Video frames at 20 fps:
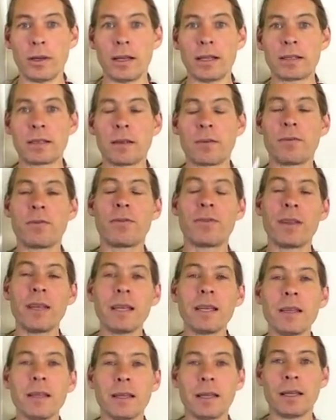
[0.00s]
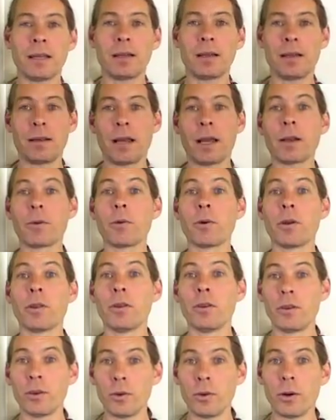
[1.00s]
It's the feeling like we're the
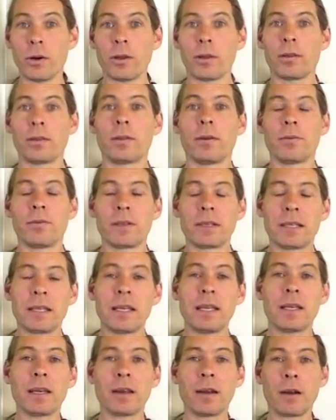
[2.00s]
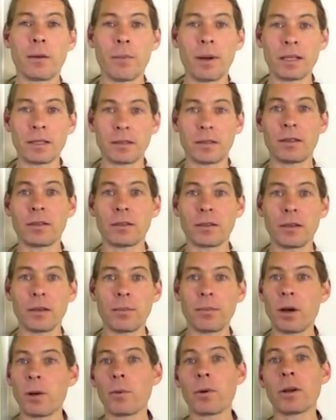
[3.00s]
doer, the fatigue in our muscles.
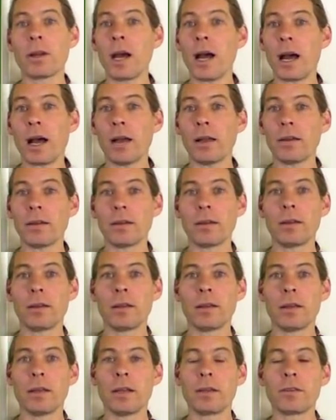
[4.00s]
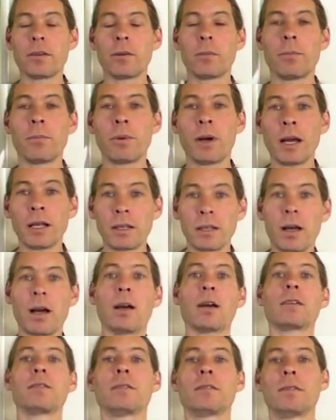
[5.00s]
But we're not. It's our
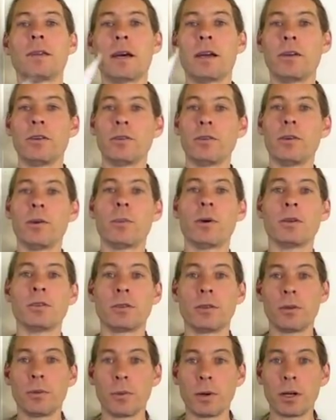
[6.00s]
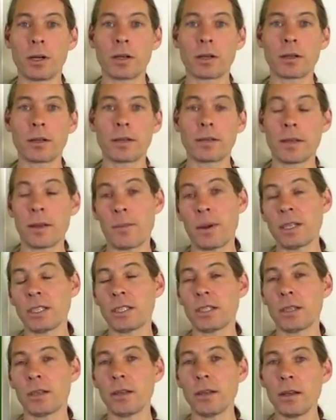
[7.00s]
buttocks that are doing most of the work, as I
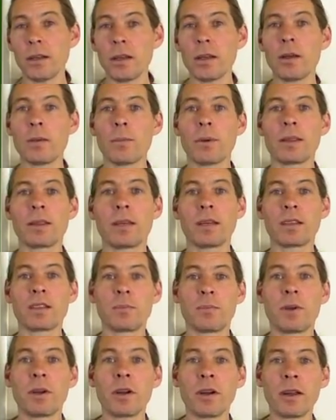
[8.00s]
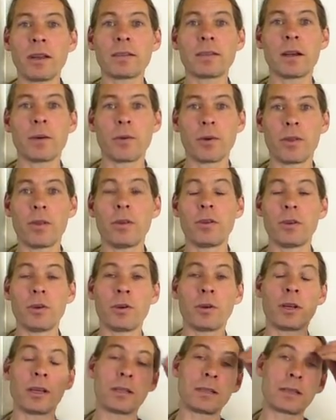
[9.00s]
mentioned. But the experience that we're the
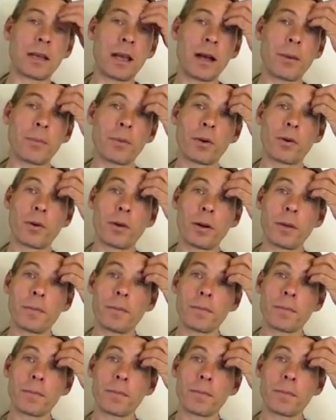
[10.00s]
doer is Capricorn.